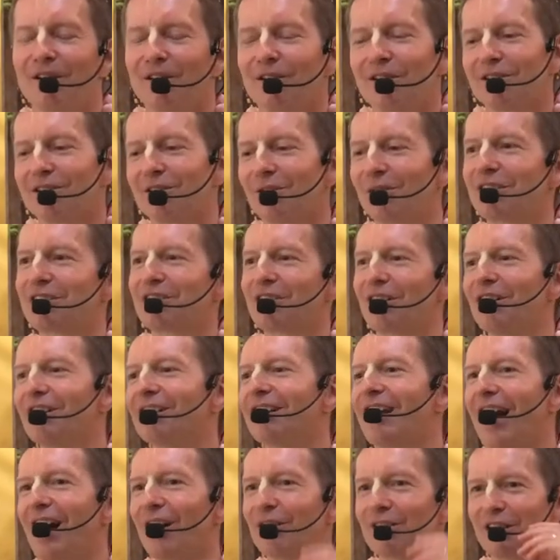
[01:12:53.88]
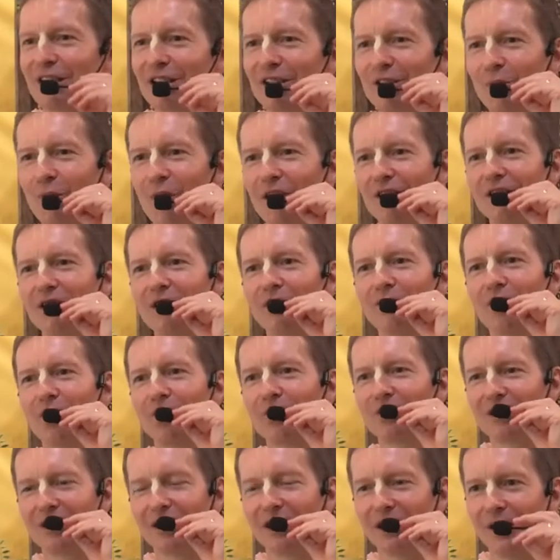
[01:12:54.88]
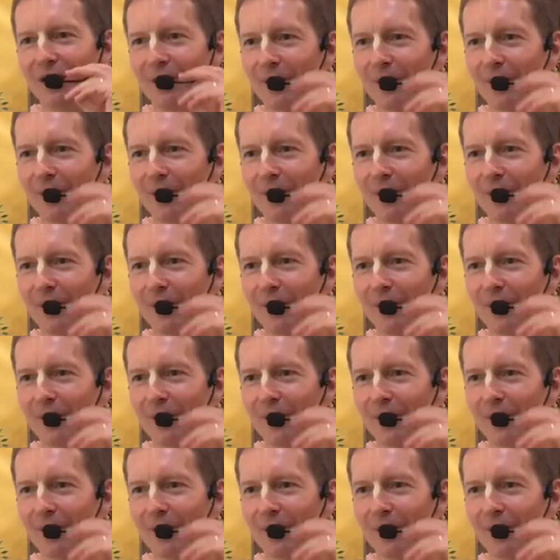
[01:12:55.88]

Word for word: So it turned out that the one devotee